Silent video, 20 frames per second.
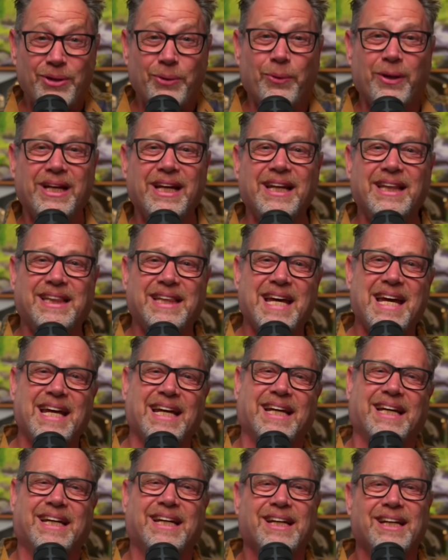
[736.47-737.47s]
What do you
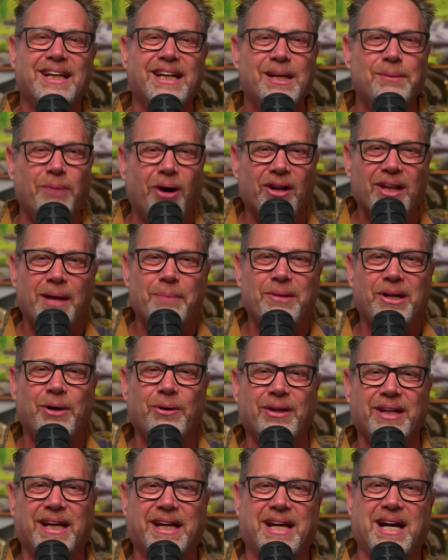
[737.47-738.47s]
think? Come on, let me know
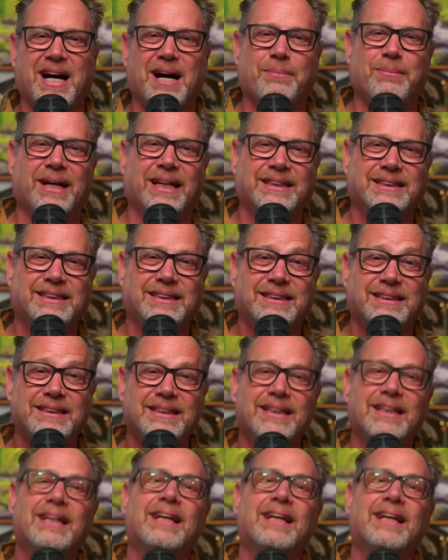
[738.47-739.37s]
in the comments.